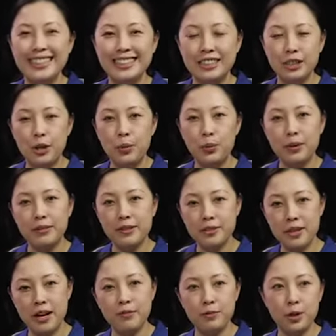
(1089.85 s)
So with the
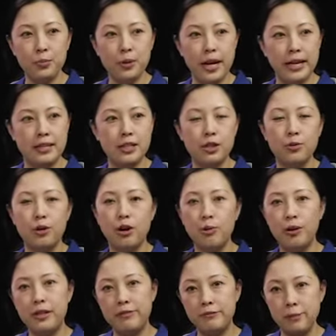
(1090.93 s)
software RAID, you are
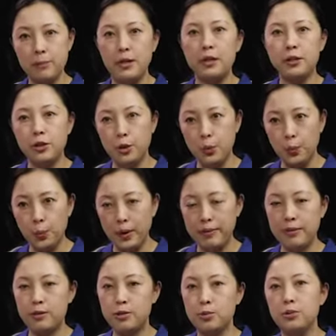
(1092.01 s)
already familiar with
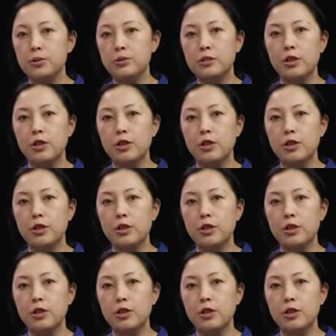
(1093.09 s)
the tools,